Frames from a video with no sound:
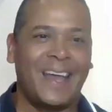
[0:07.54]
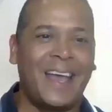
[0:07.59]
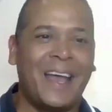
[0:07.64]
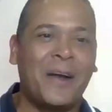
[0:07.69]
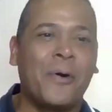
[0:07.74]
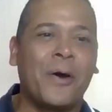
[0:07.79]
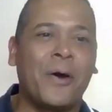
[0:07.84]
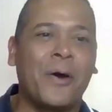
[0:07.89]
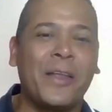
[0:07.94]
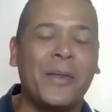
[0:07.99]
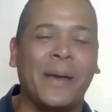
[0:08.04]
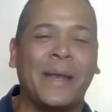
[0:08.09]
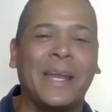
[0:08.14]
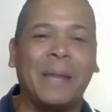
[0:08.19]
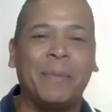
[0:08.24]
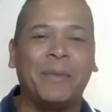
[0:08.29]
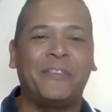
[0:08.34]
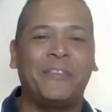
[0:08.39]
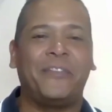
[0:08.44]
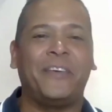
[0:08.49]
Hey, how are
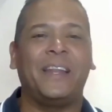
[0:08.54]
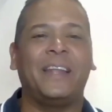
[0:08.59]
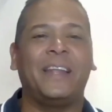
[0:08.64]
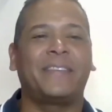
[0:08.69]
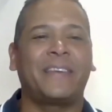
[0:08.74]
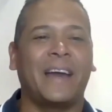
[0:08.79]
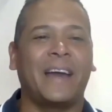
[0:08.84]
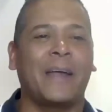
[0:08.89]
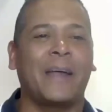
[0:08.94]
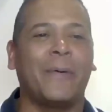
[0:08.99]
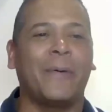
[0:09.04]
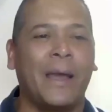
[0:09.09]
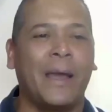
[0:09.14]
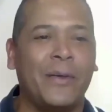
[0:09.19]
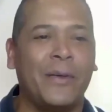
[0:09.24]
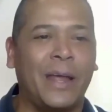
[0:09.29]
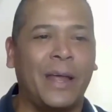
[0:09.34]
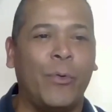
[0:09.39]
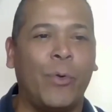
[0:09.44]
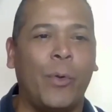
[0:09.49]
you? My name is Phoenix
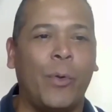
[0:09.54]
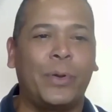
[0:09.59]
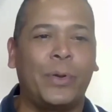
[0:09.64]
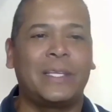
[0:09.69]
Caraballo and I